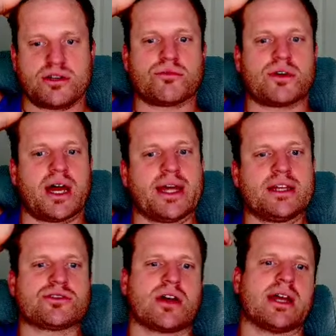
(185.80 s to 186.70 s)
running.
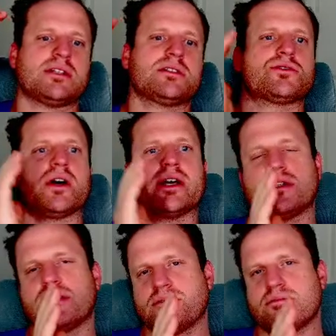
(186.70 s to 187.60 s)
So
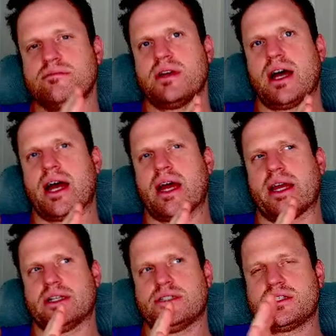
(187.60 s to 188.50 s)
I
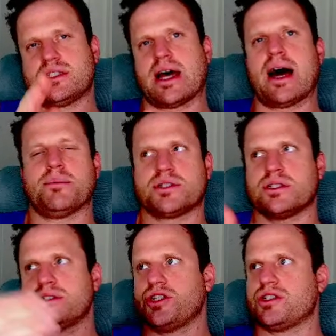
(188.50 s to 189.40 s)
stopped
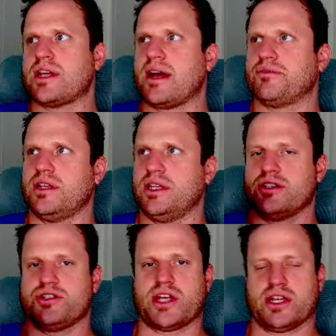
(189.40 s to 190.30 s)
just after the
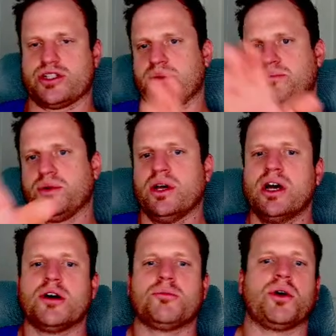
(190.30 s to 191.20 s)
intersection. I
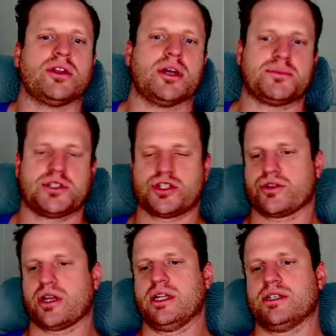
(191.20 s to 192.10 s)
pulled up the
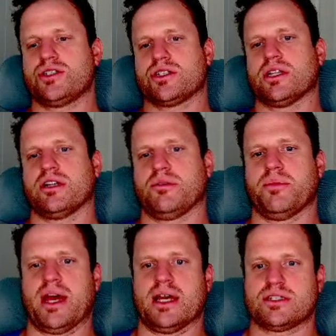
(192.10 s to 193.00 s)
street just a little
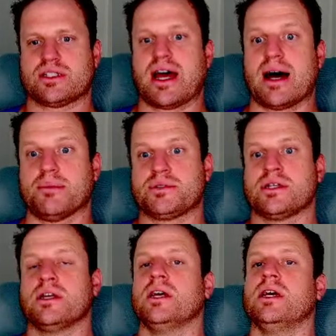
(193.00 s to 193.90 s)
bit, stopped.
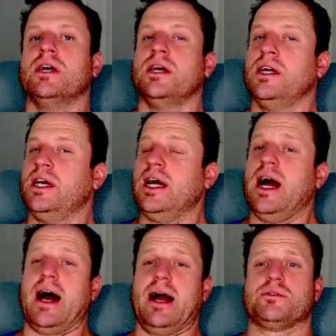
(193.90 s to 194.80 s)

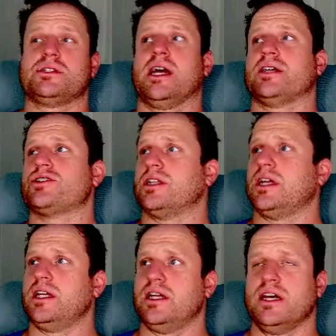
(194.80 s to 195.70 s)
I was
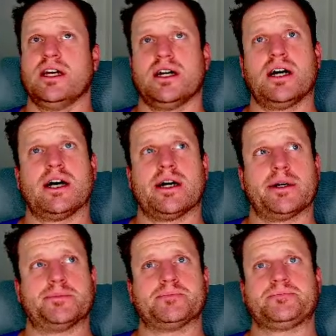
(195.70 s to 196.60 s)
actually,
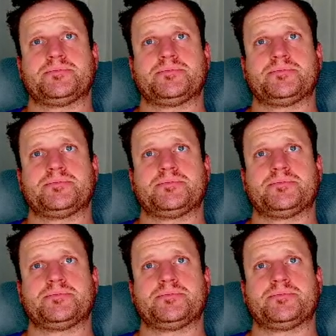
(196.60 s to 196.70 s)
on